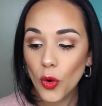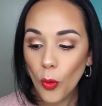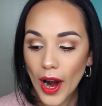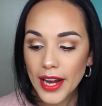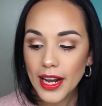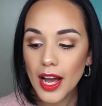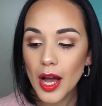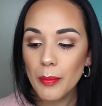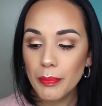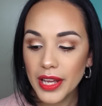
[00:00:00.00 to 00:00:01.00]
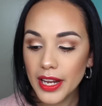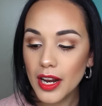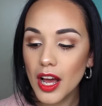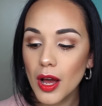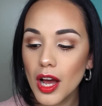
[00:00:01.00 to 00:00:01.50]
quite a
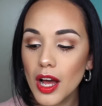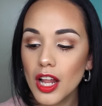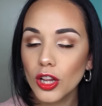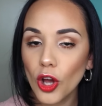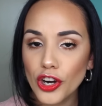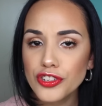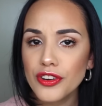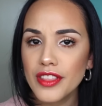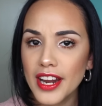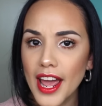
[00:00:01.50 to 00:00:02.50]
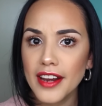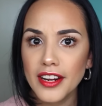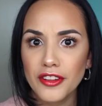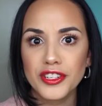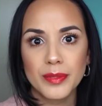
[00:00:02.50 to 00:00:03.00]
bit larger than any
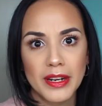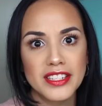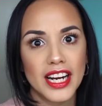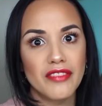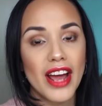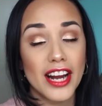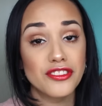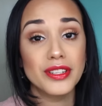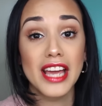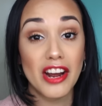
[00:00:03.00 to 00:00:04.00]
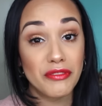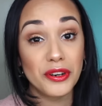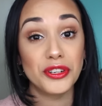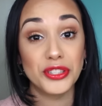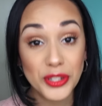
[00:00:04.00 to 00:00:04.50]
other sponge that I've actually
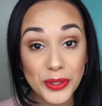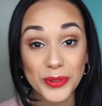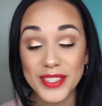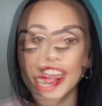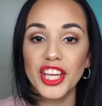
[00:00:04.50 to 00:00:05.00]
ever used.